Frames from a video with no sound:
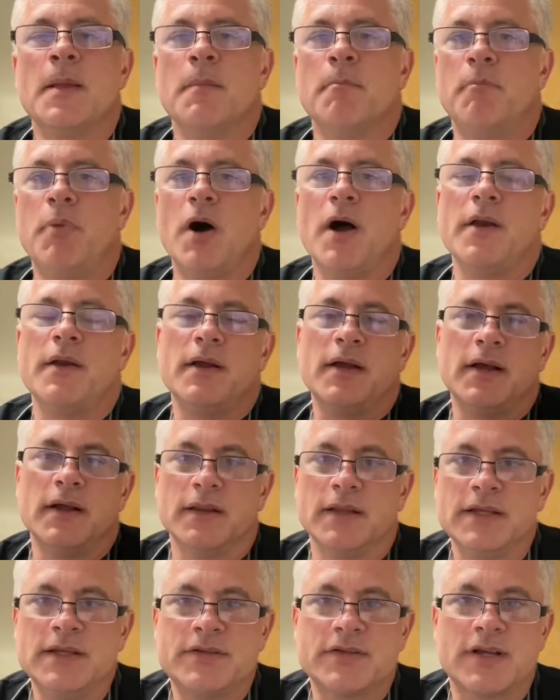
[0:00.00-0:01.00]
but at
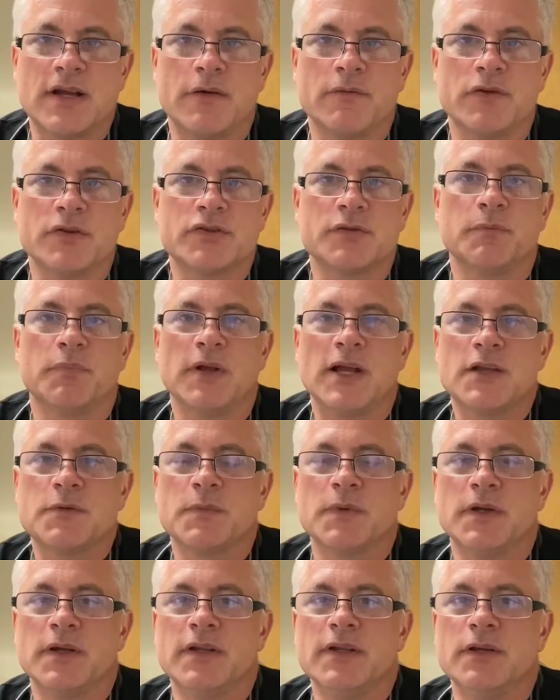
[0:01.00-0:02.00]
least convalescent
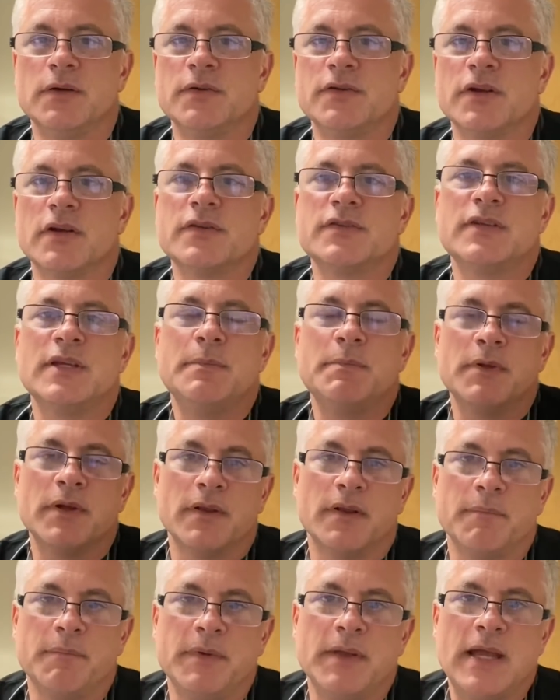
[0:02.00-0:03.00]
plasma, you know, does seem
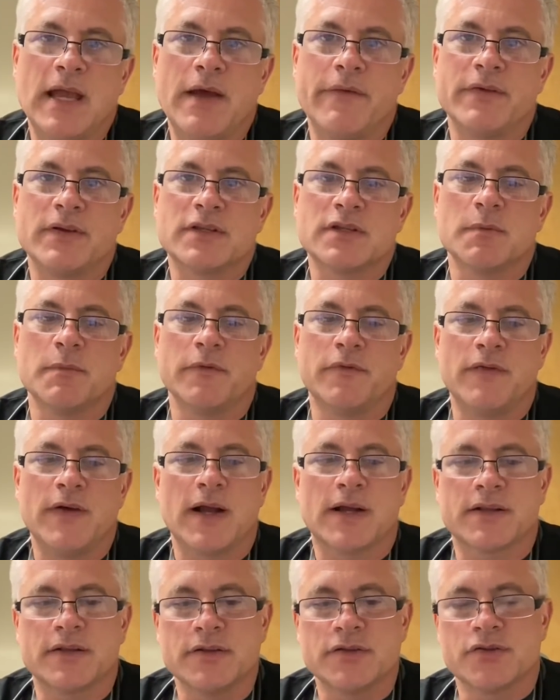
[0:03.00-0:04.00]
to be having some
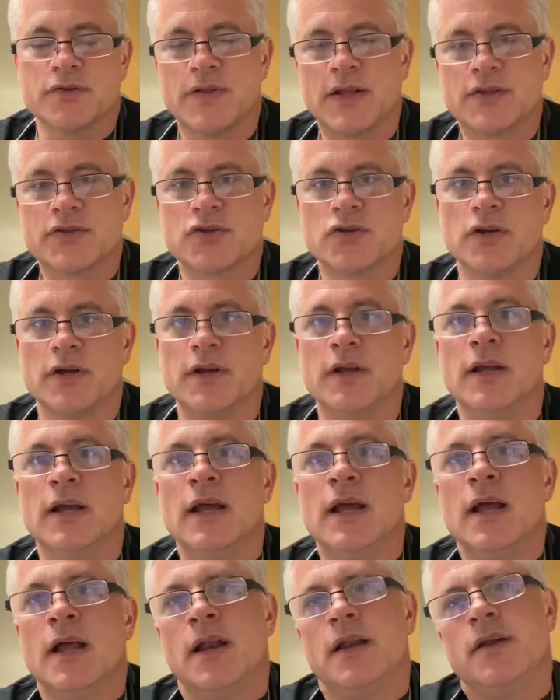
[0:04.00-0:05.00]
effect, and so that's good.
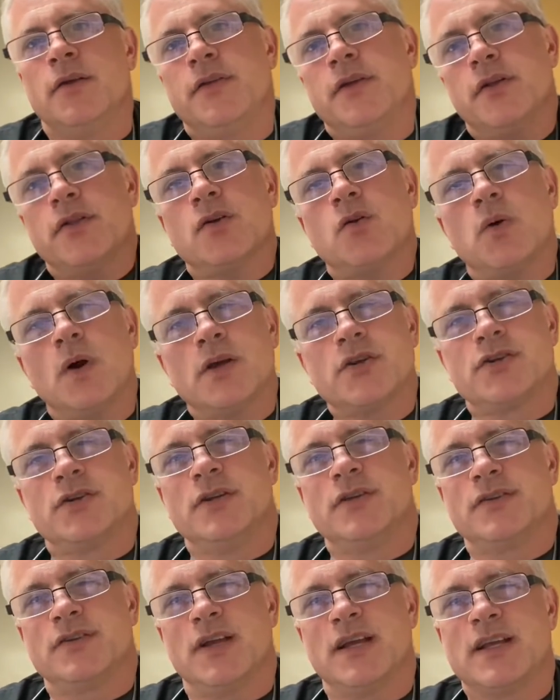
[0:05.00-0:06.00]
You know, the other question
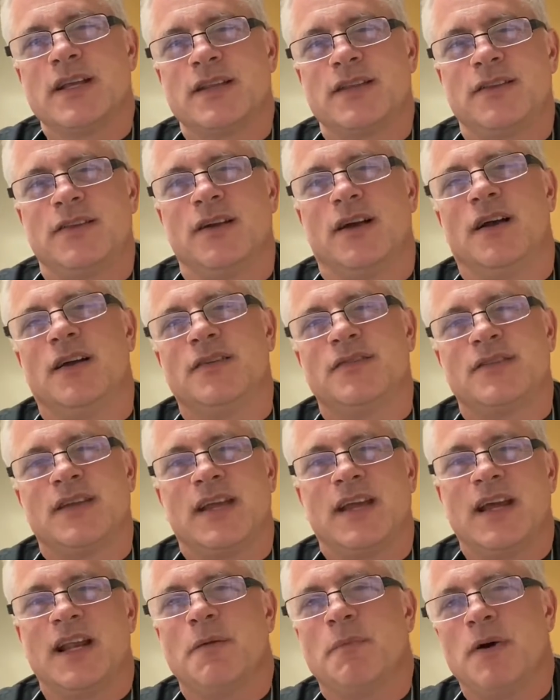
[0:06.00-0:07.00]
is like, does
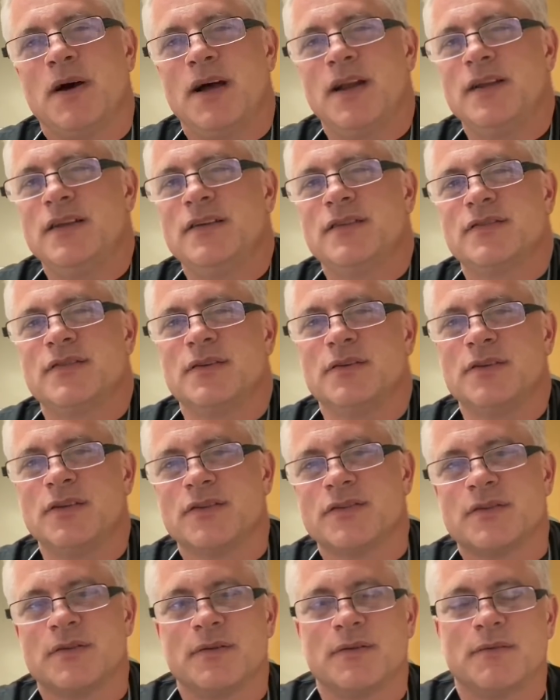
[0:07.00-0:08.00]
antibodies, you know,
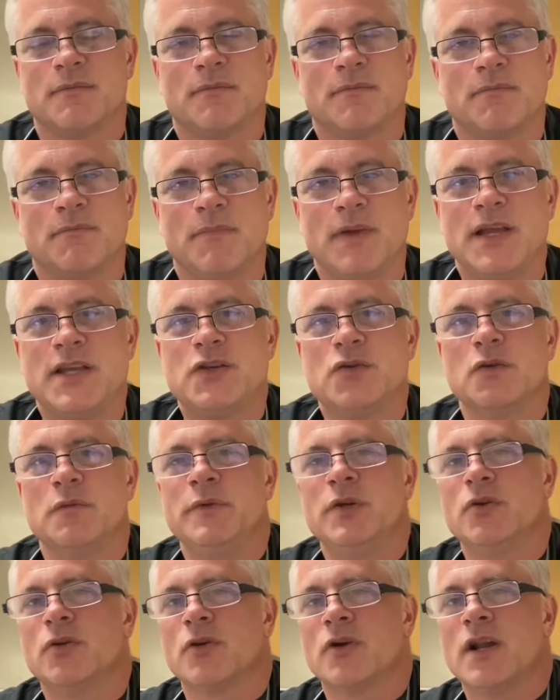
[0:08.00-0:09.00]
does it make you
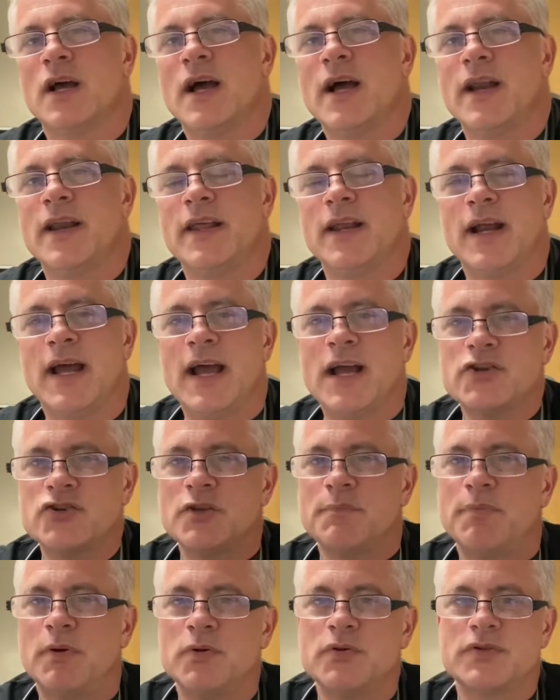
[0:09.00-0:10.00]
immune or not? And I
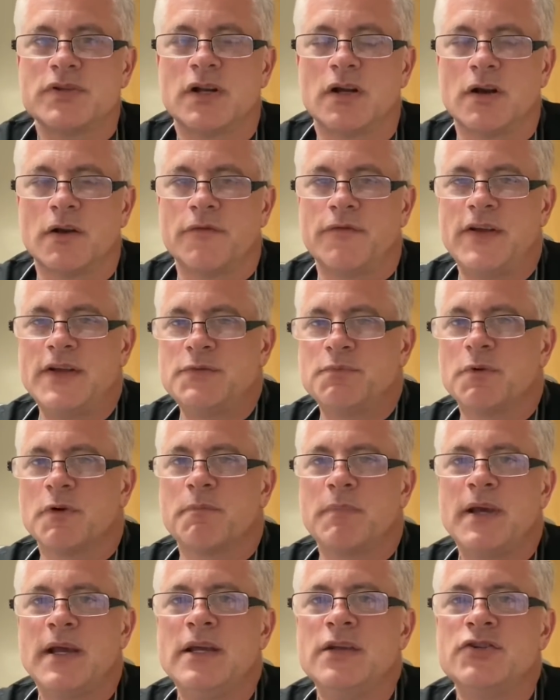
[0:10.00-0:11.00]
actually posted on our Facebook
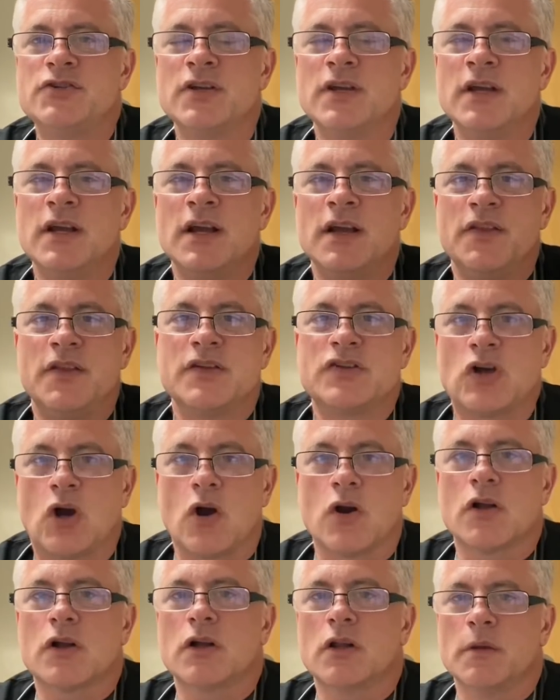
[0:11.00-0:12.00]
page this
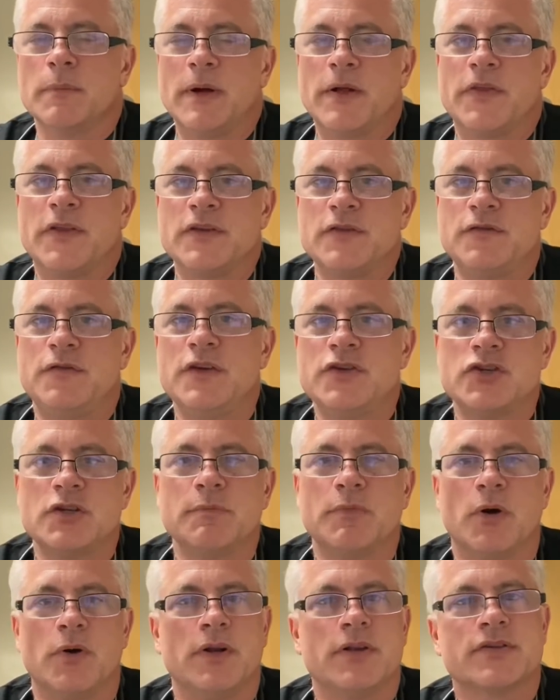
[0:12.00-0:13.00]
article about this fishing
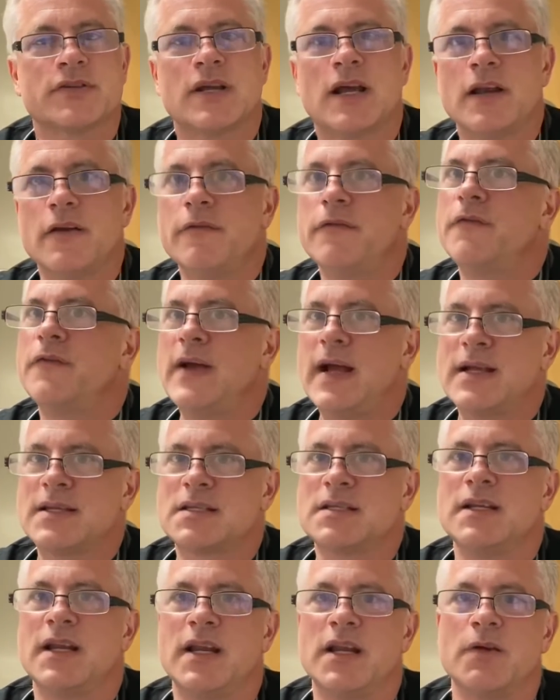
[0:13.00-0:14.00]
boat. It's kind of
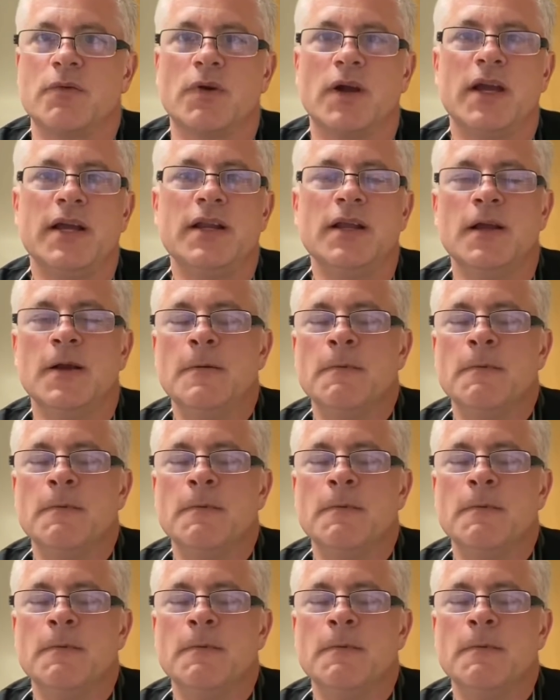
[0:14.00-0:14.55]
fascinating, right?